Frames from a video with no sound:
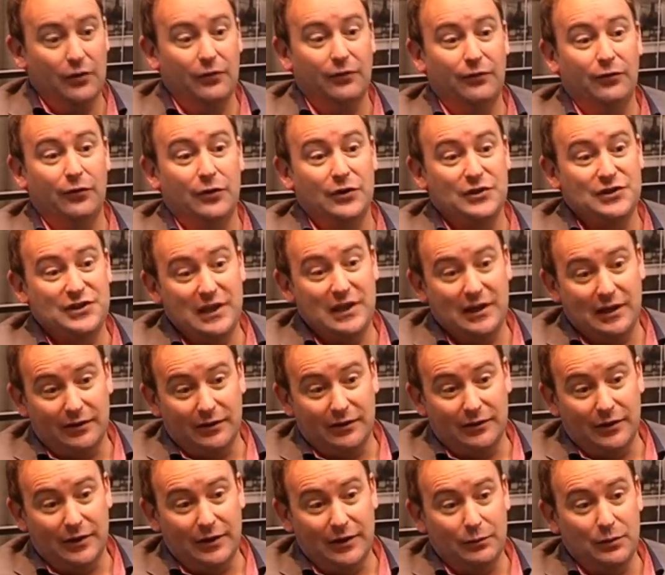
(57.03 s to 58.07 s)
For a
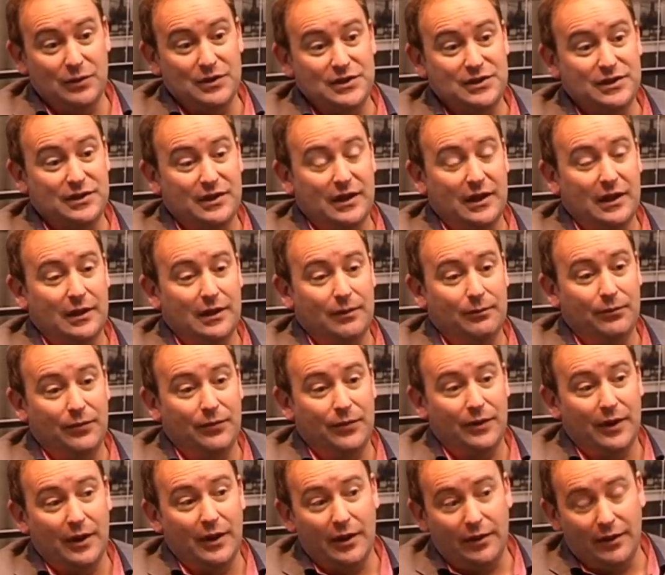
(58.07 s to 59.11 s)
second, it was
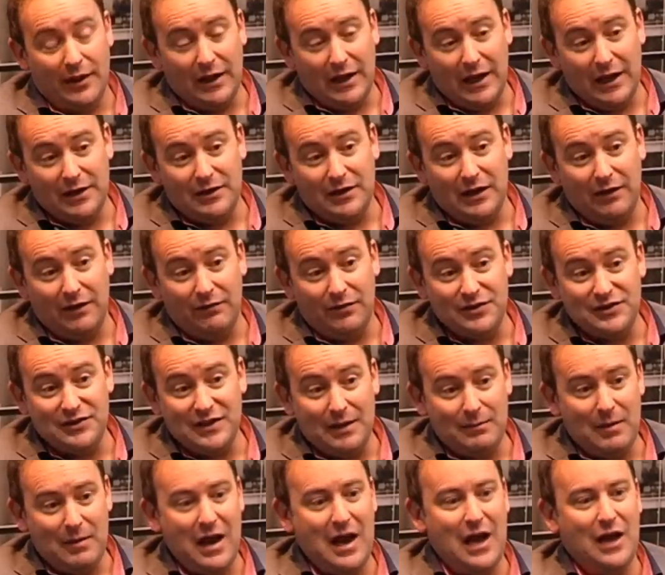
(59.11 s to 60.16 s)
they had to have the
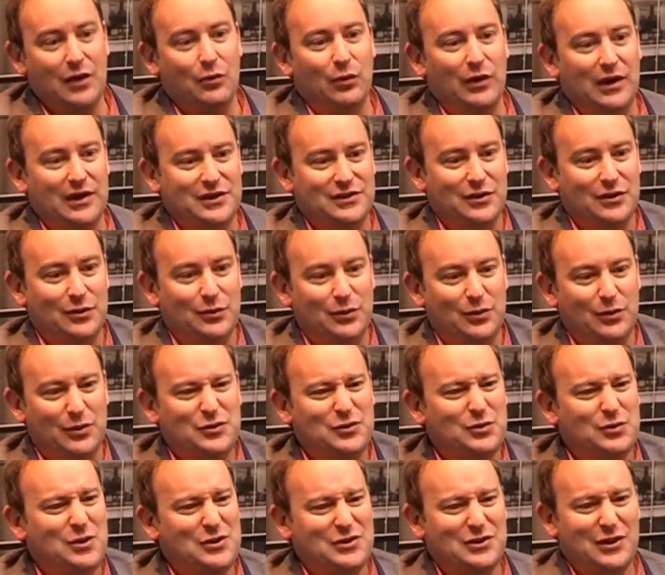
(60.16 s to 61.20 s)
same hardware. So it
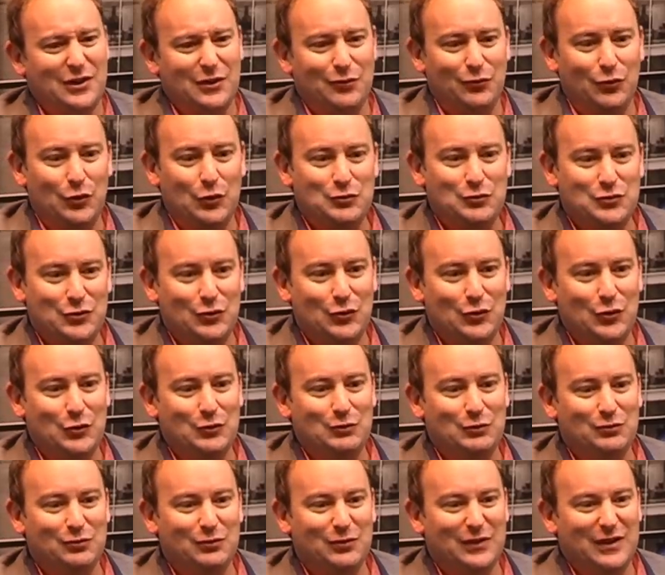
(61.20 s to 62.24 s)
was almost like a
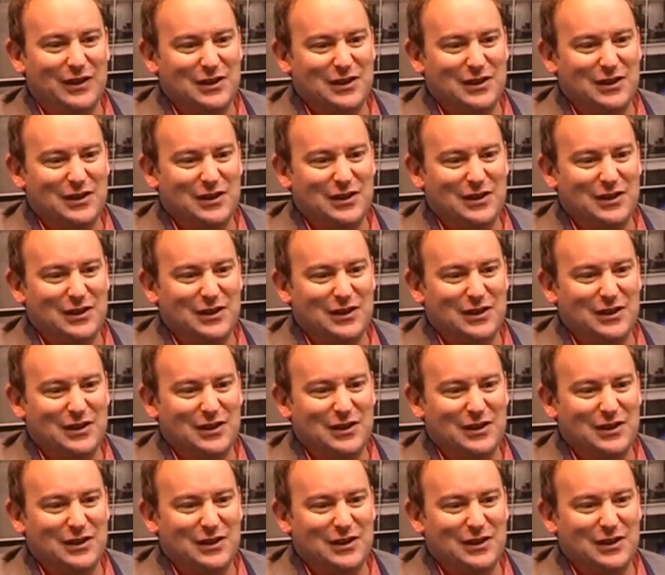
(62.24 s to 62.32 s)
room-to-room